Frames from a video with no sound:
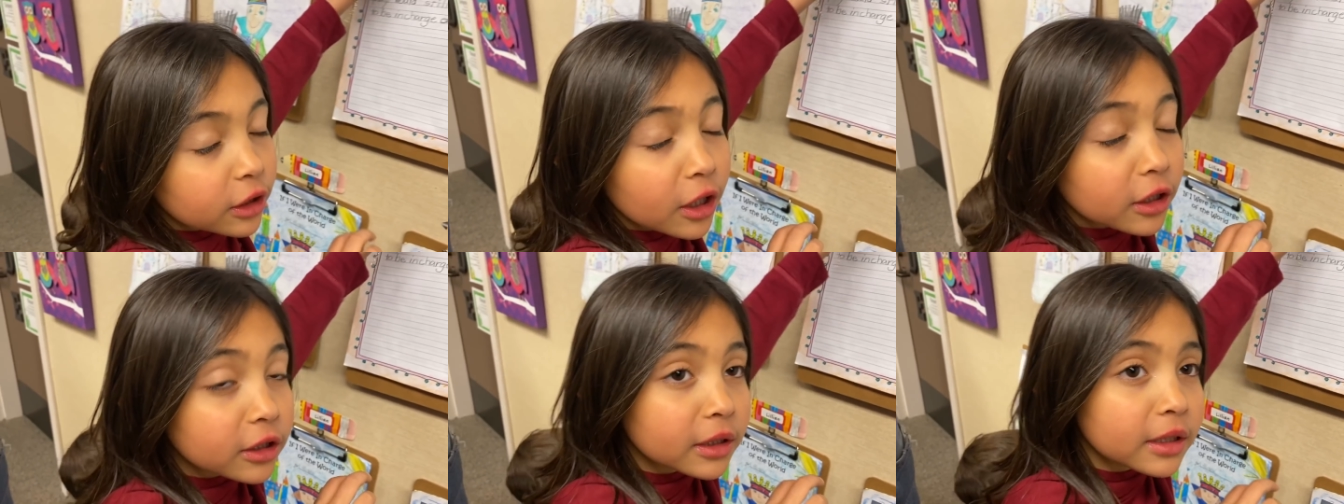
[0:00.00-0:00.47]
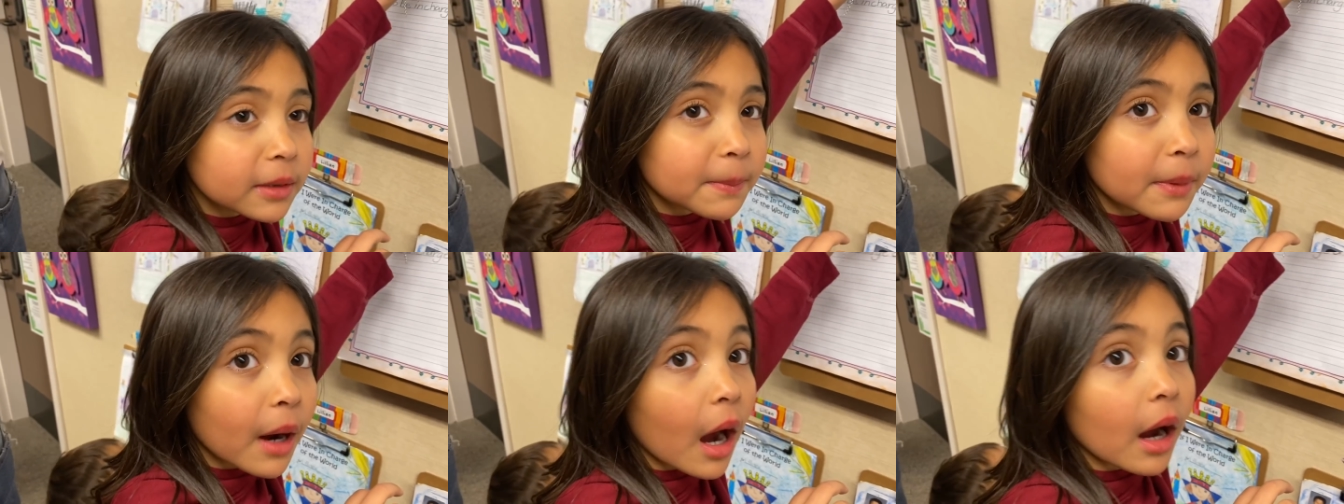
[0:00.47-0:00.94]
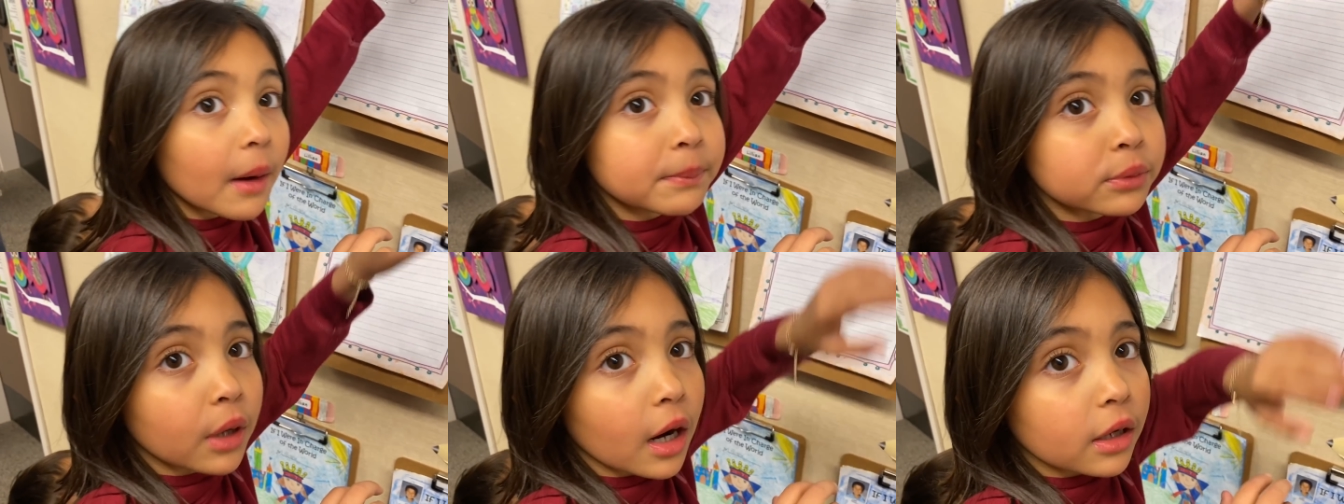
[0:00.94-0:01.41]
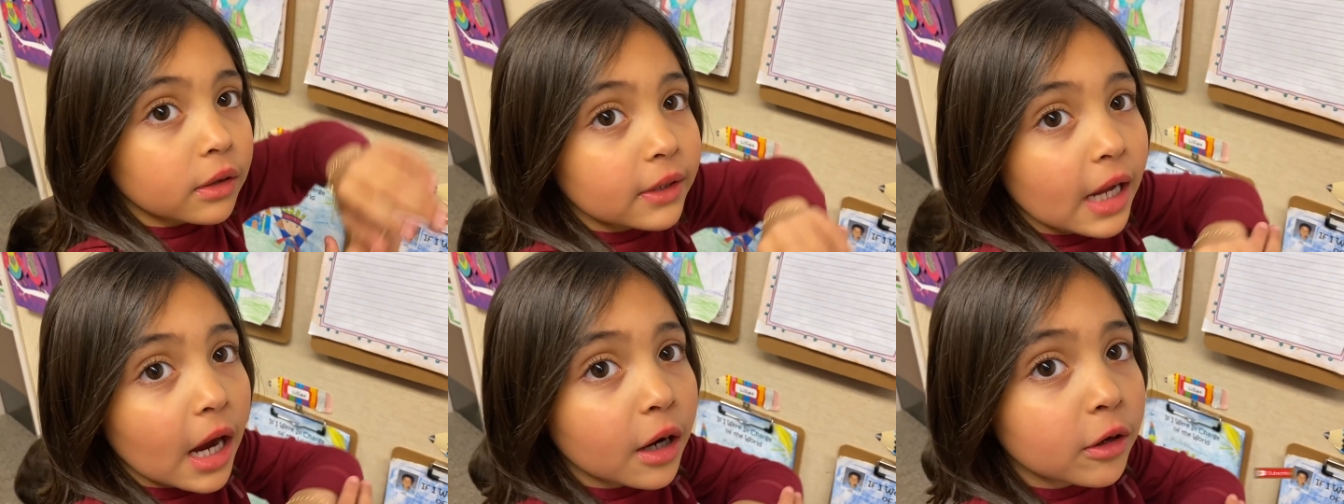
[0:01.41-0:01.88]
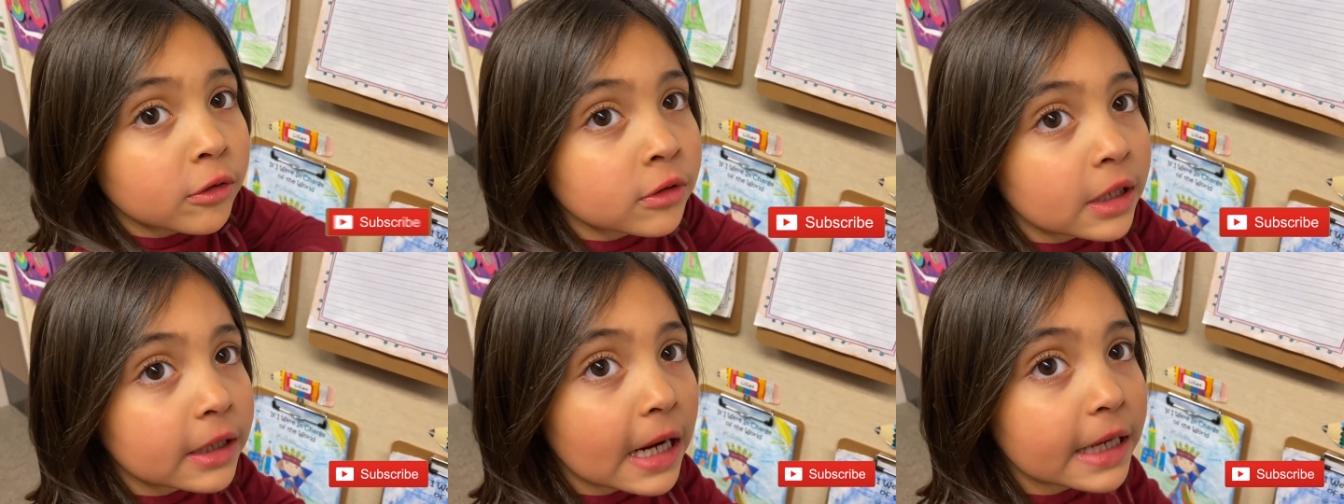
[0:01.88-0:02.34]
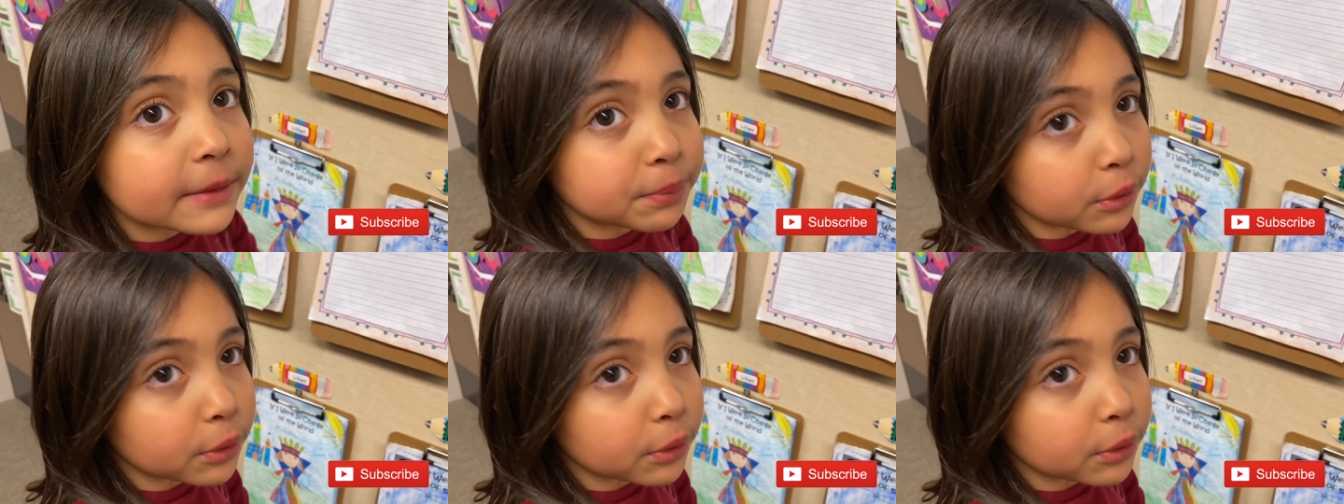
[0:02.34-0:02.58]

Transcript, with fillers: cooked bro broccoli. I only like